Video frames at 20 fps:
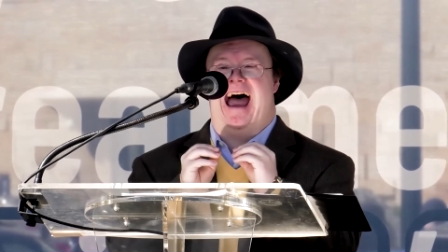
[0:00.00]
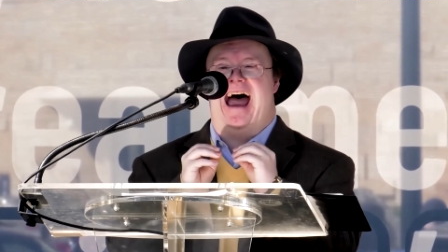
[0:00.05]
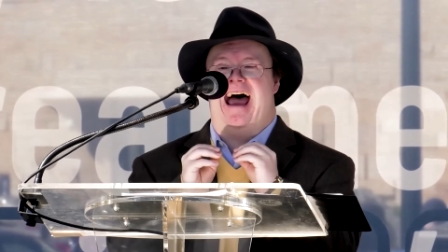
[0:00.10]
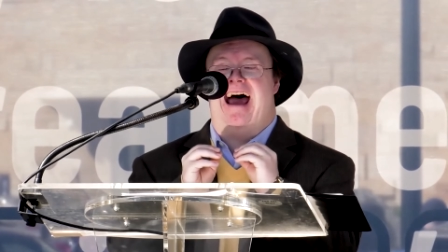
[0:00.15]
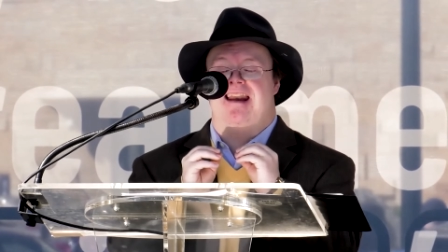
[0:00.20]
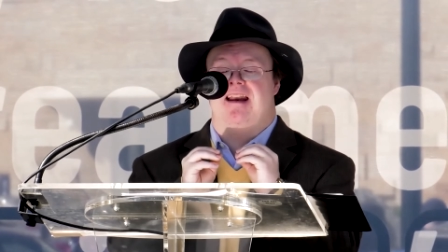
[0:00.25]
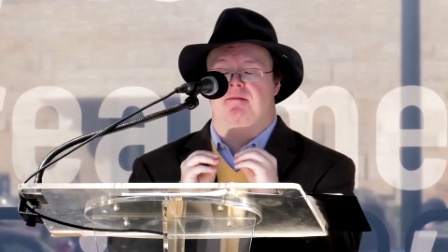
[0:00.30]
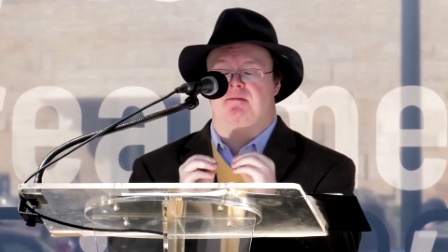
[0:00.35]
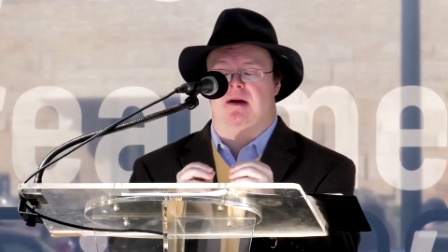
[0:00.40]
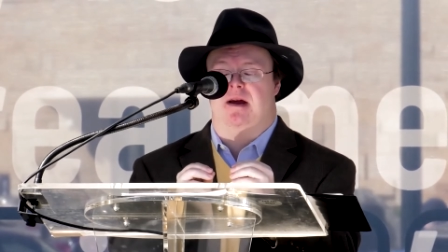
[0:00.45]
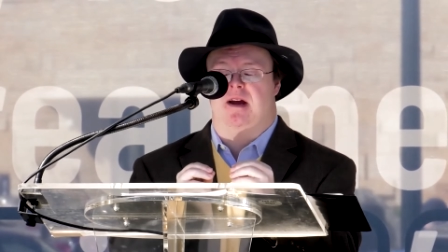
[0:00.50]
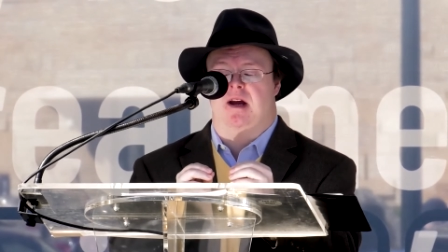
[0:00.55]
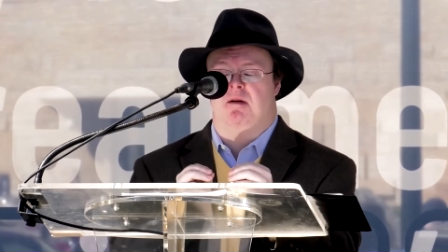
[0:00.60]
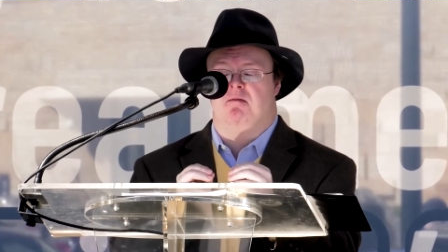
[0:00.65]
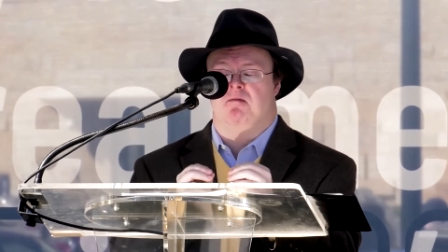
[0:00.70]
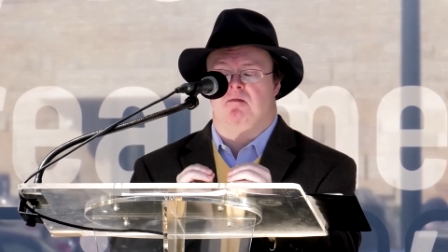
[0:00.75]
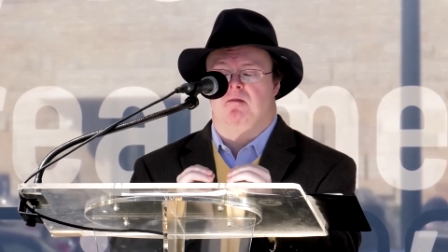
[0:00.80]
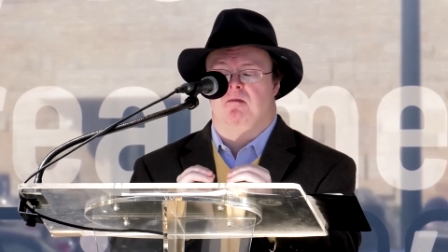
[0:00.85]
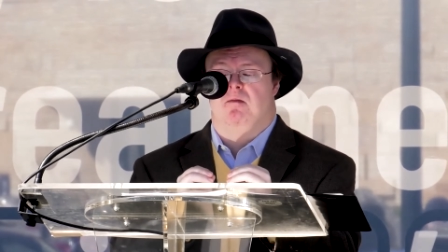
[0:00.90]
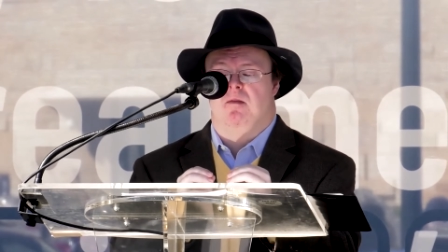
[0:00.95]
enemy
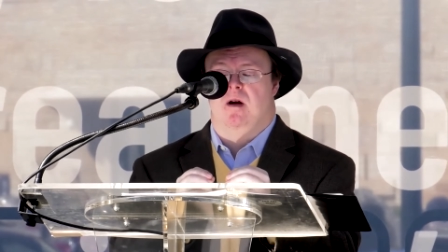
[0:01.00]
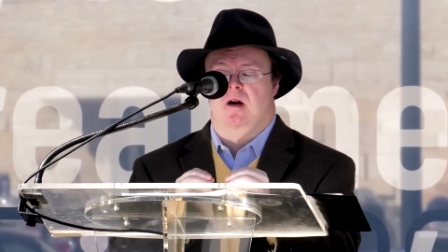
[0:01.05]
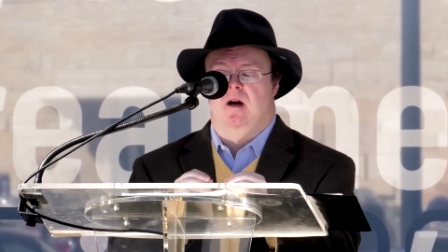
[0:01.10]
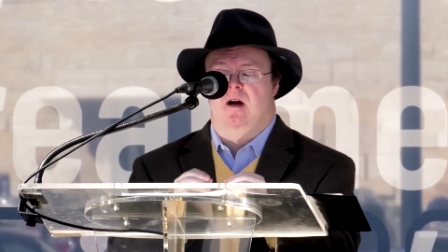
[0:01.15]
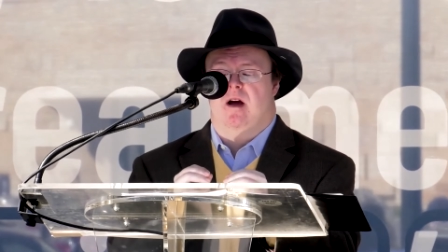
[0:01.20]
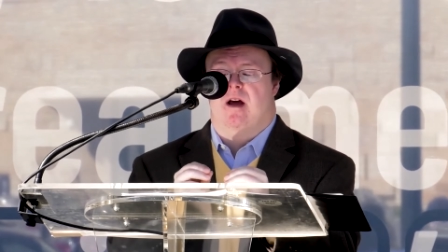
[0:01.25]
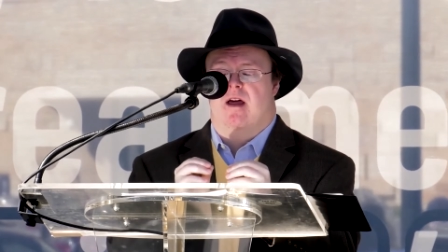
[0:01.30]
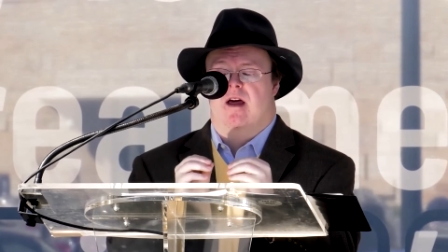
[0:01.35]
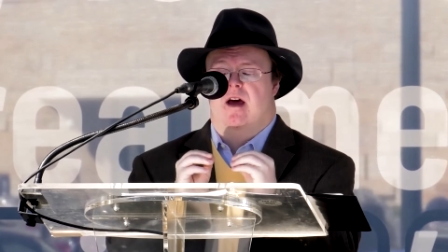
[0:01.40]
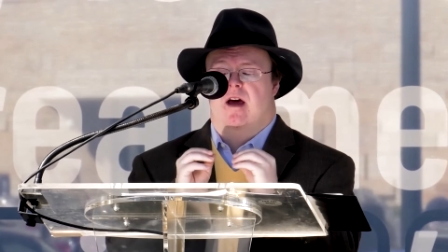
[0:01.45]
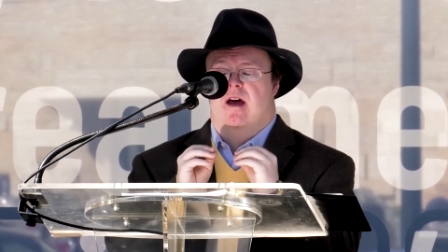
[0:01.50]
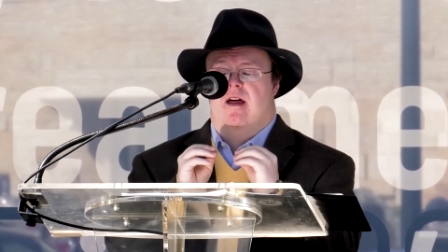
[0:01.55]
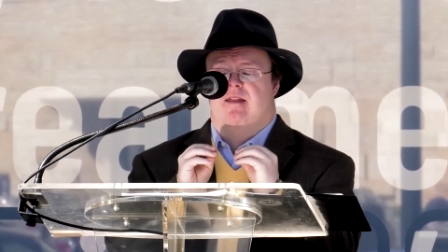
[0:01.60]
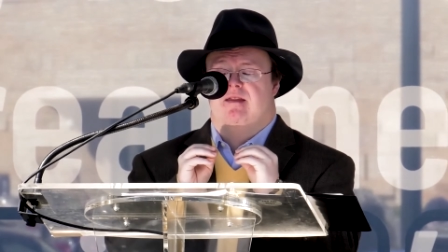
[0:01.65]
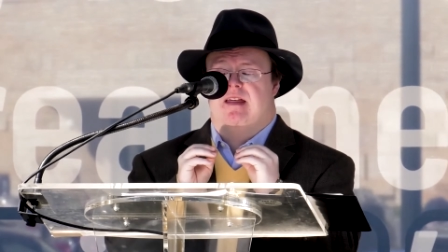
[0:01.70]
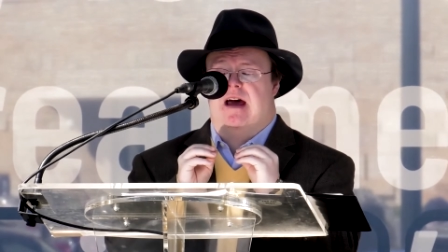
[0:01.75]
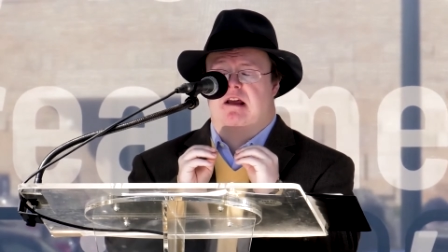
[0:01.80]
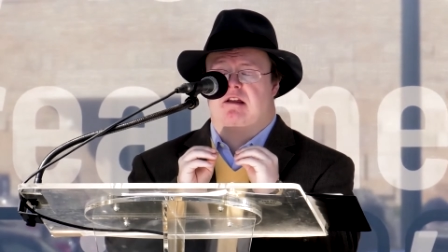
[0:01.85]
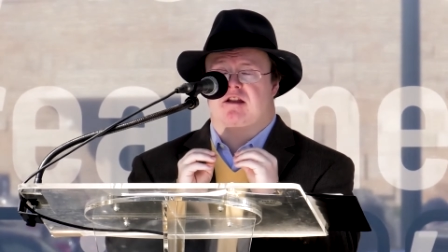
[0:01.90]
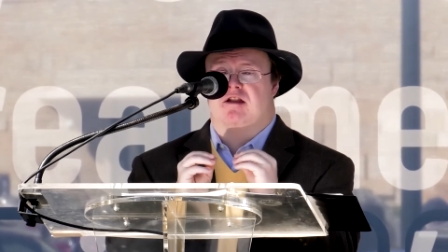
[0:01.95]

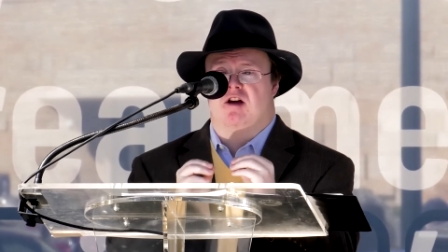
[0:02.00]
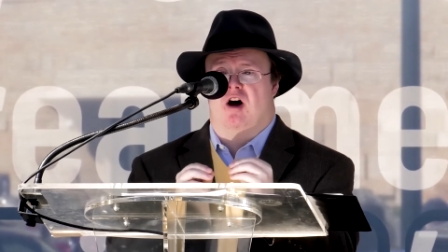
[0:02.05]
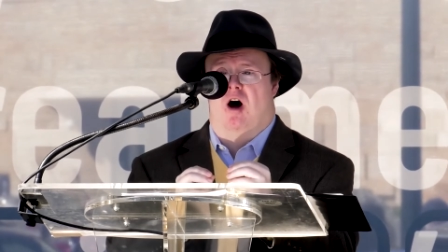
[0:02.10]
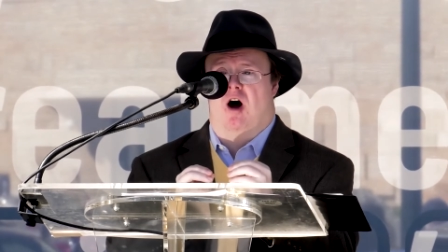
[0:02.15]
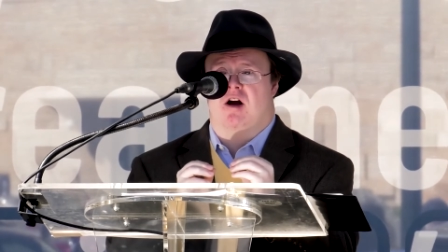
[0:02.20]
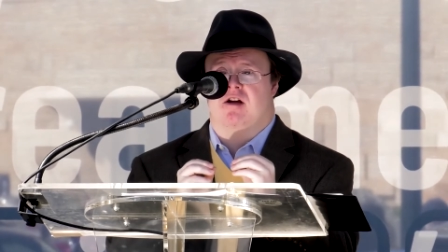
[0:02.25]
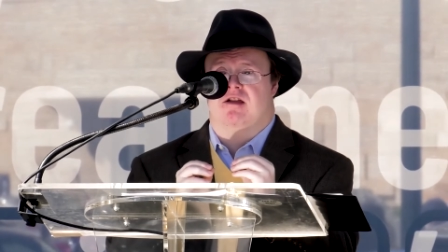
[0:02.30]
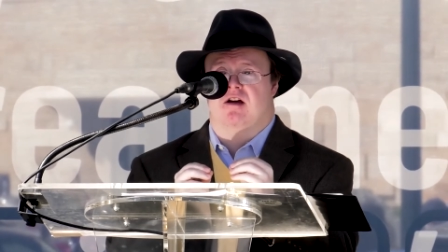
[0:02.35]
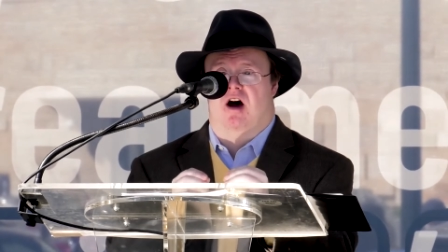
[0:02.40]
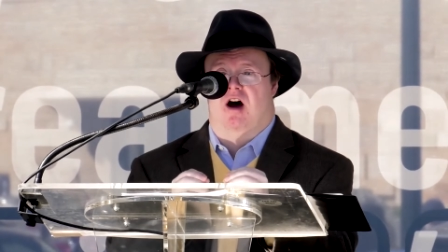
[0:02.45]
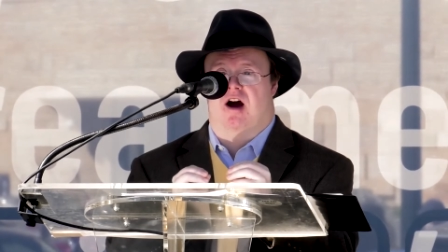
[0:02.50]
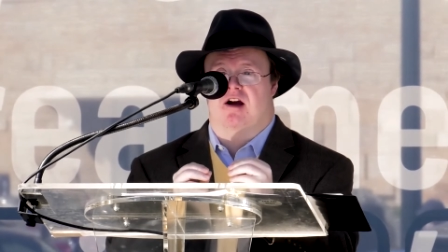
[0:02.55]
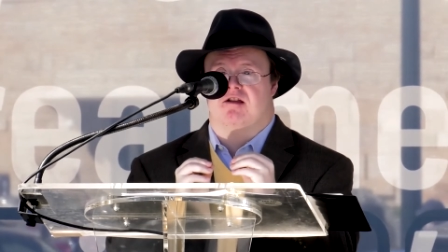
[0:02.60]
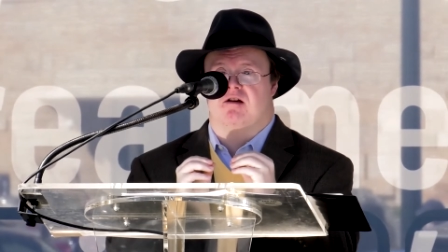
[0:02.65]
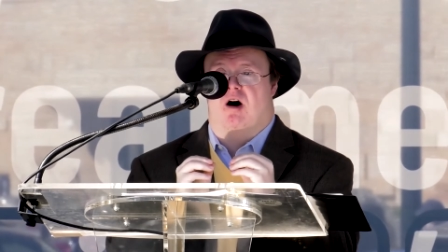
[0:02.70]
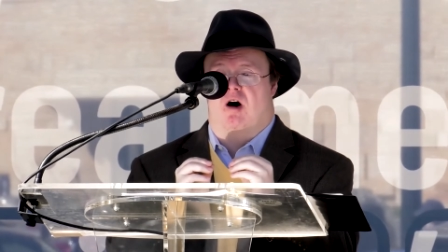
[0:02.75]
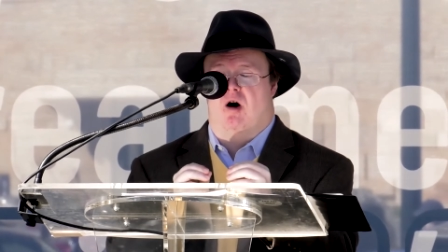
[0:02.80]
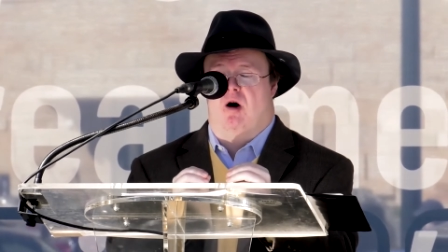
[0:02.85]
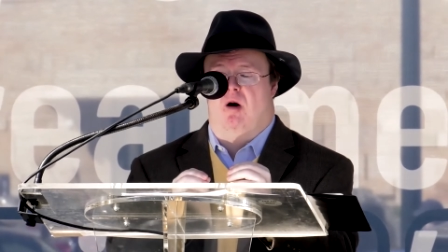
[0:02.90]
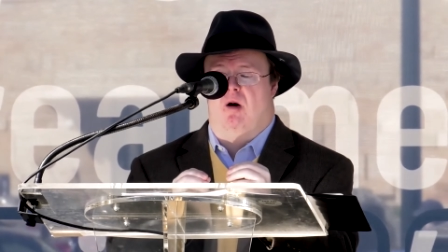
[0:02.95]
that stalks us
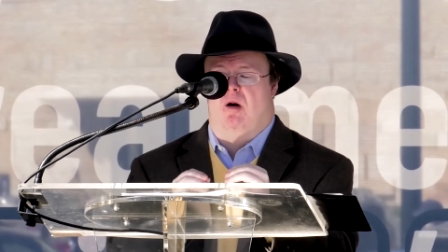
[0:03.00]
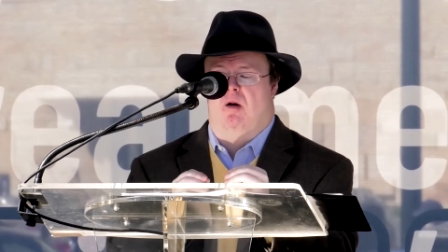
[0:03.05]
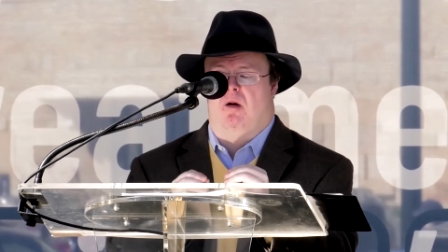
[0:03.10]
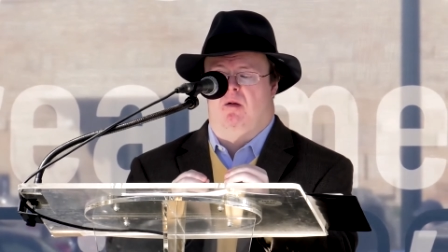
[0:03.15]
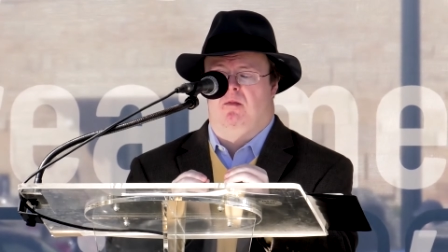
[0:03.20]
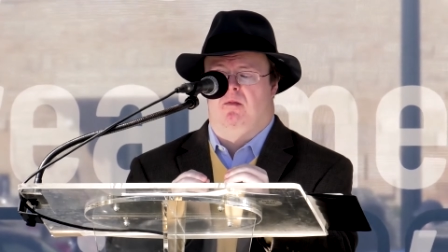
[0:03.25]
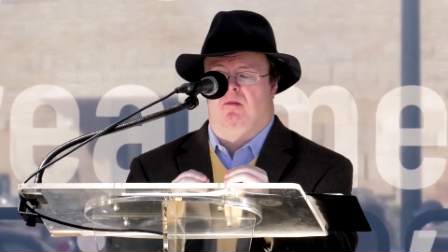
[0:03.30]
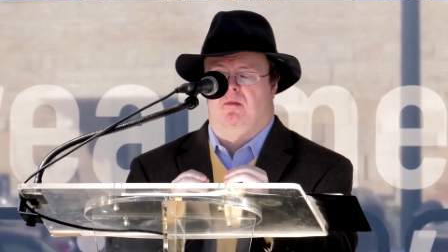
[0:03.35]
all.